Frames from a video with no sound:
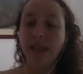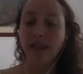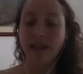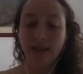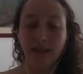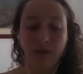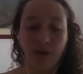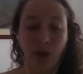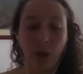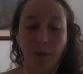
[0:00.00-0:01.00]
um,
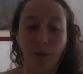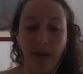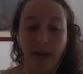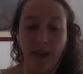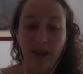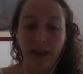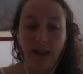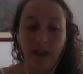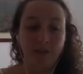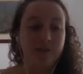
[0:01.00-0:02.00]

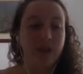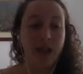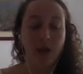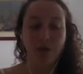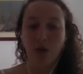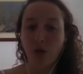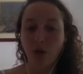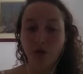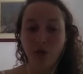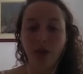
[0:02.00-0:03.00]
developing
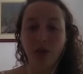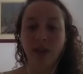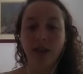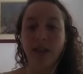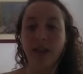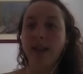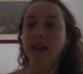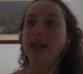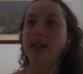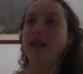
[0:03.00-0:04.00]
agriculture,
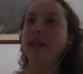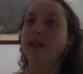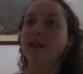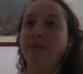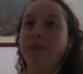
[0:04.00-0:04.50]
um,